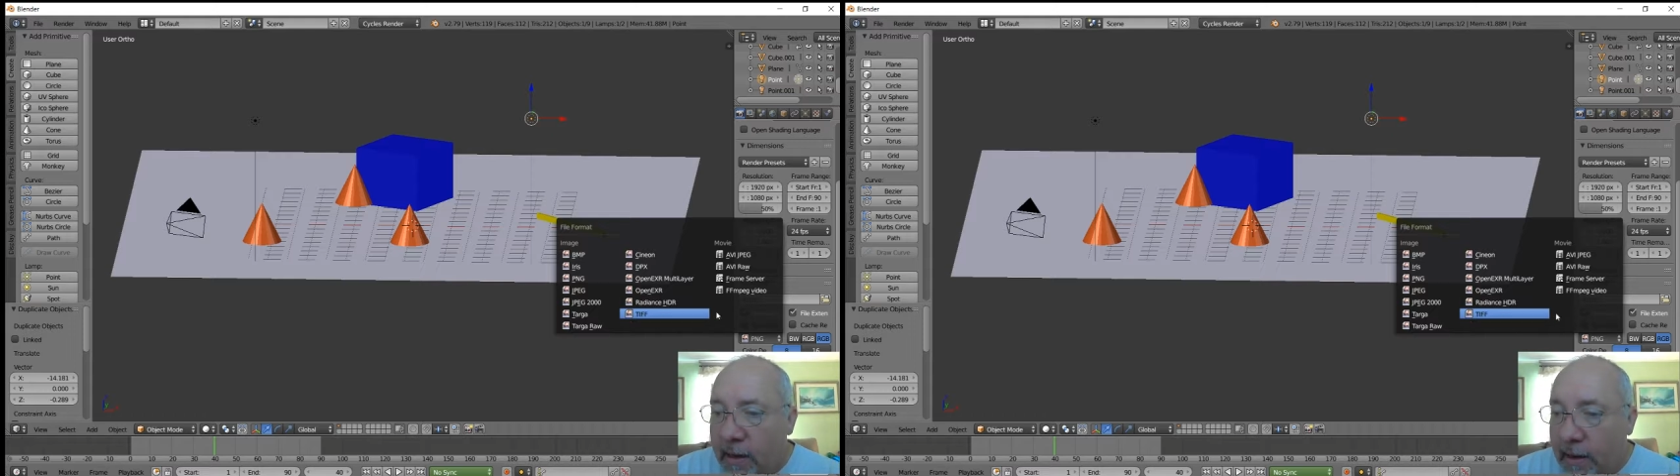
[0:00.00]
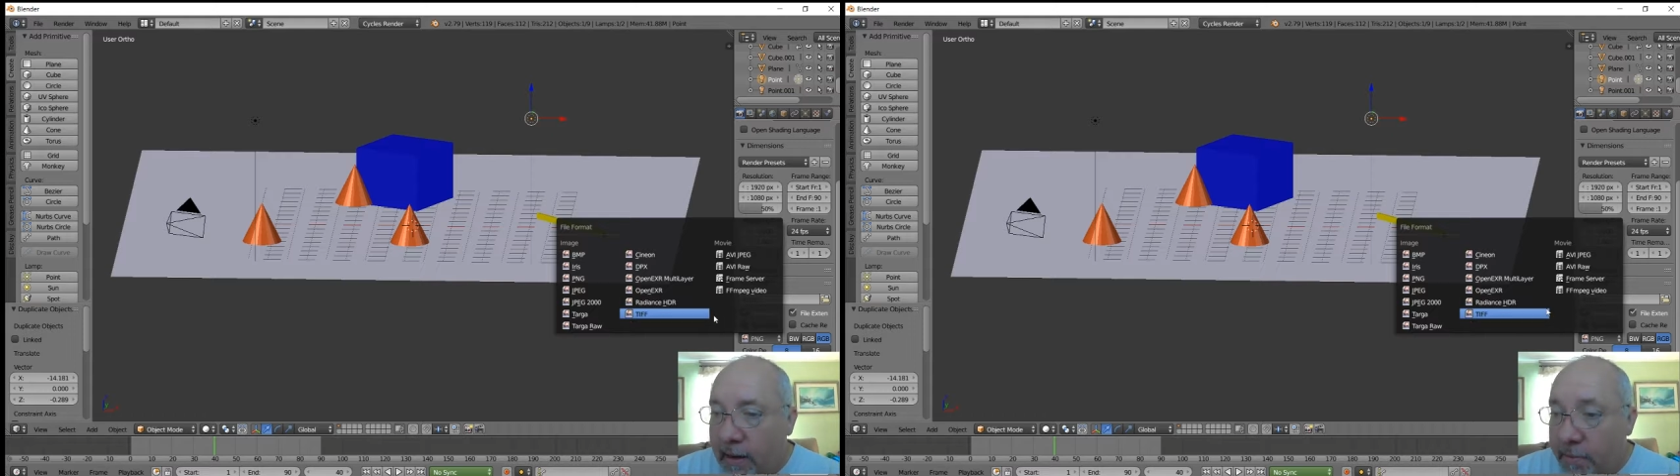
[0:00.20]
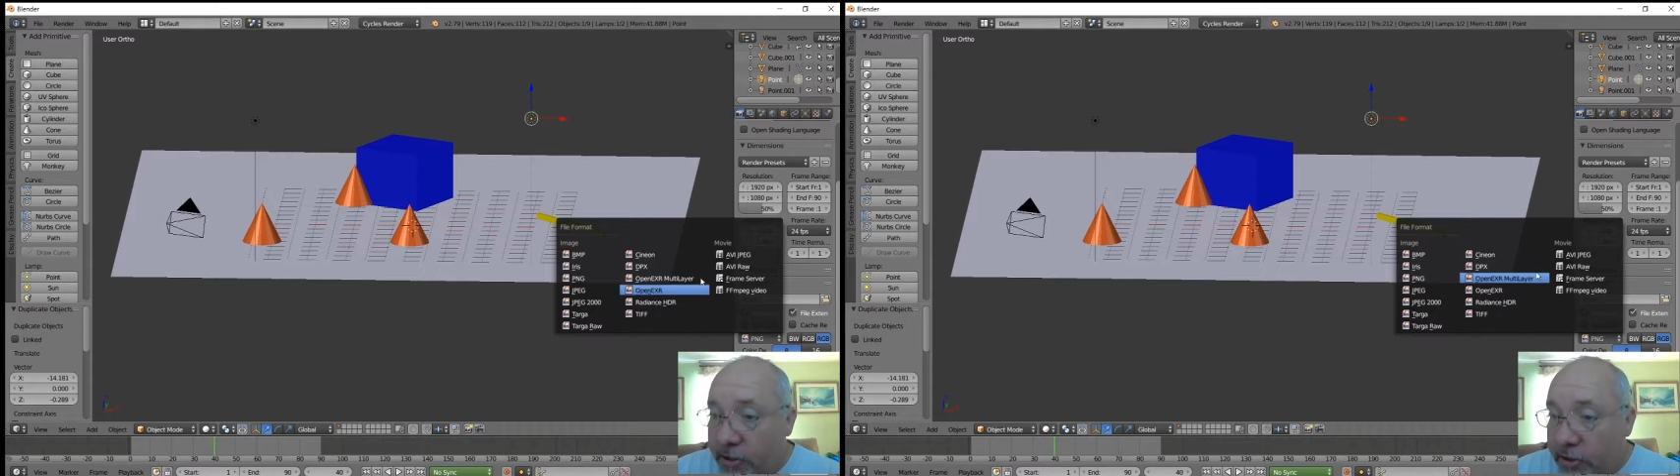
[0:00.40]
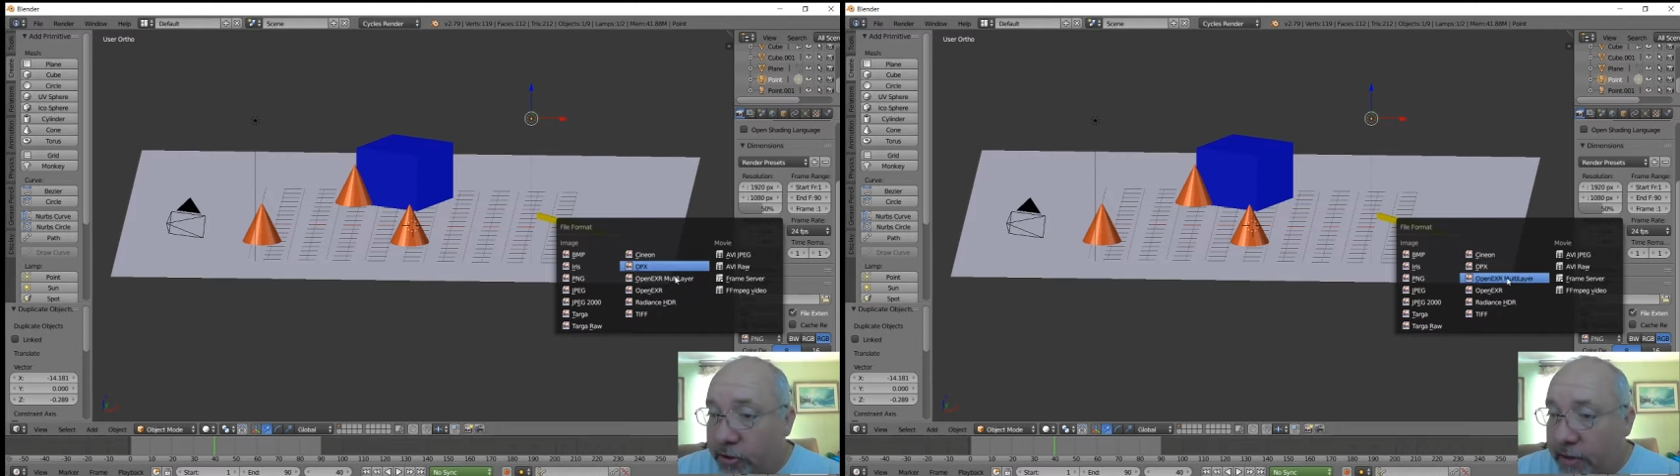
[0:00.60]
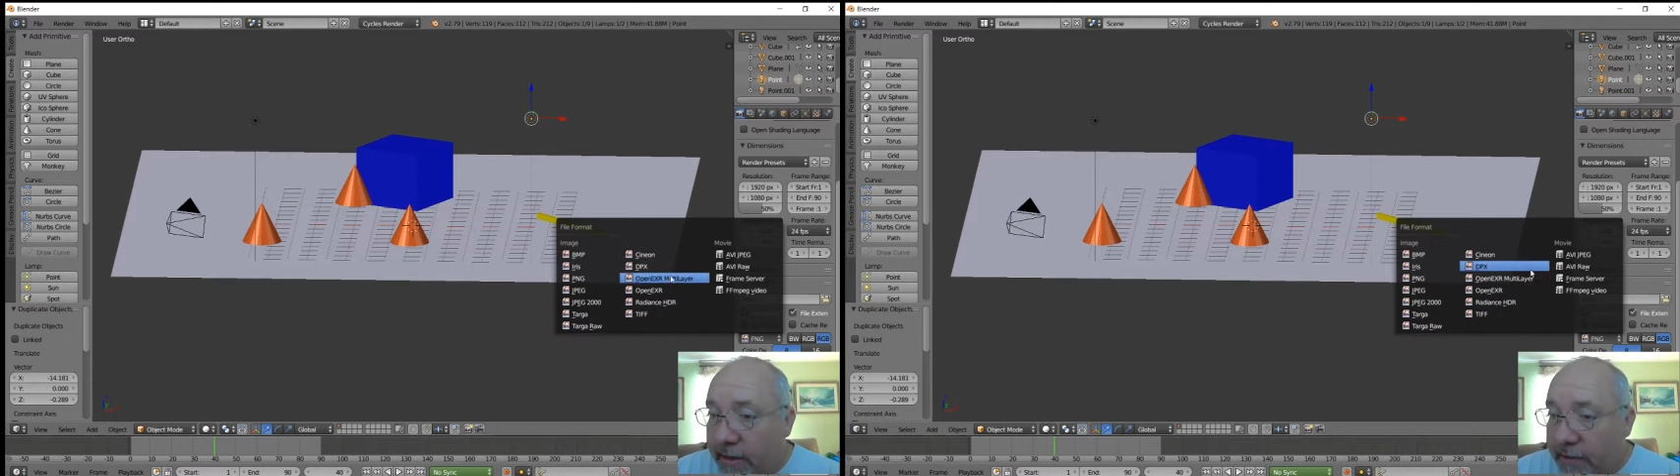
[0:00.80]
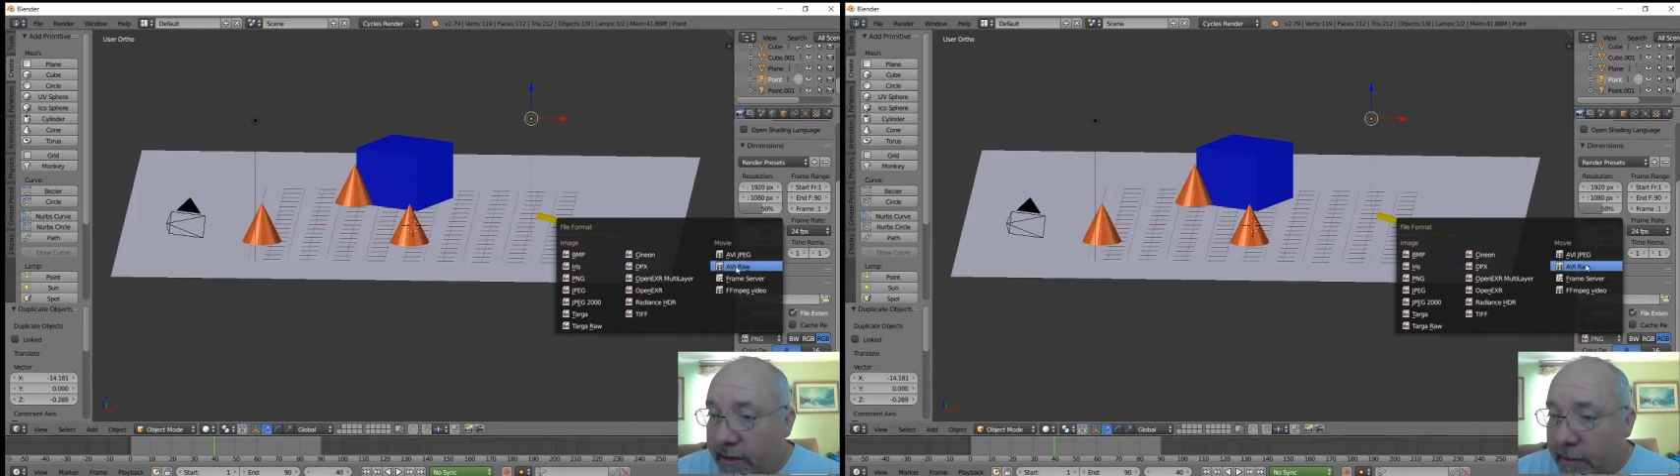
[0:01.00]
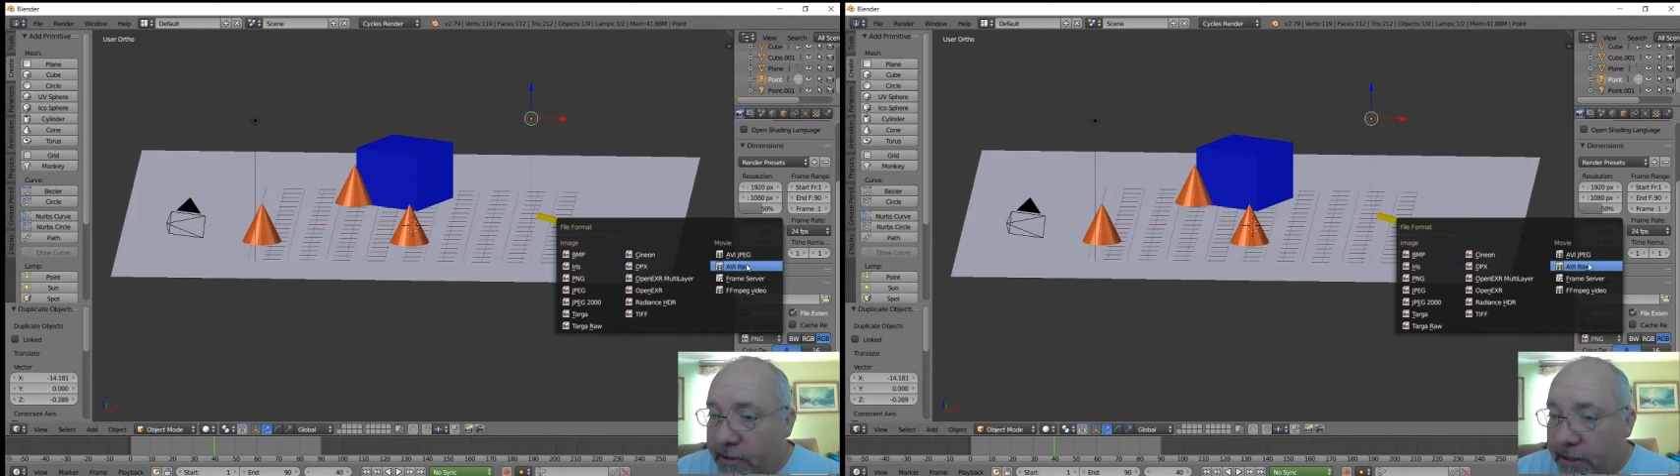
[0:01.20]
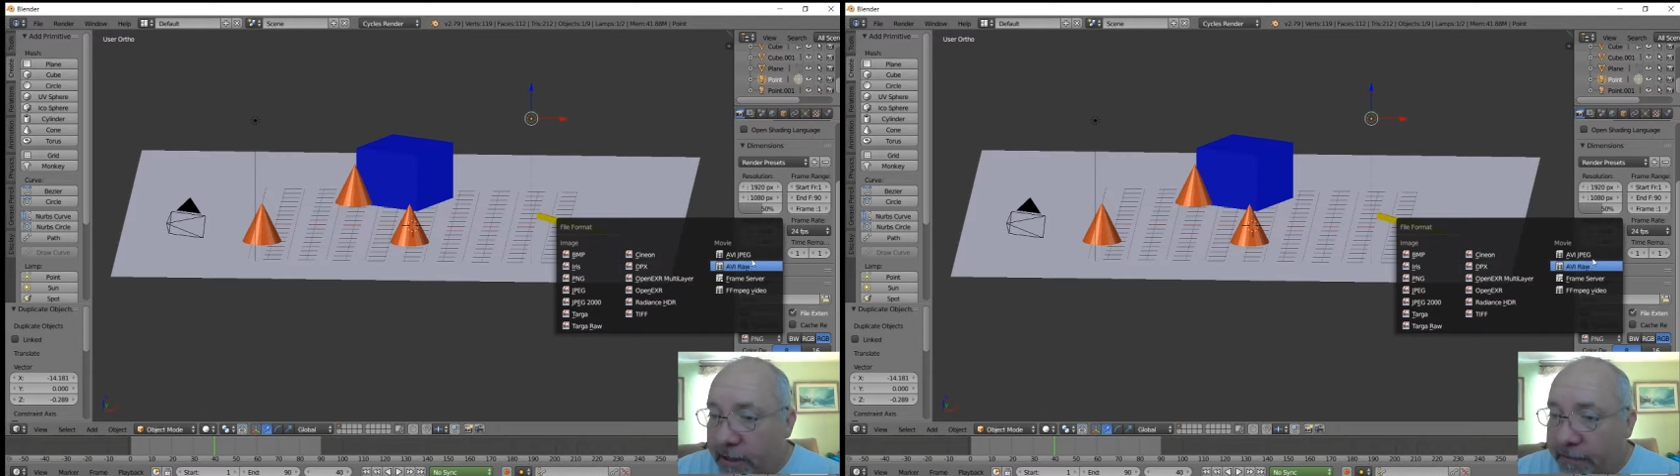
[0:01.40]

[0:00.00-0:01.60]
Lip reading: But you do have the option,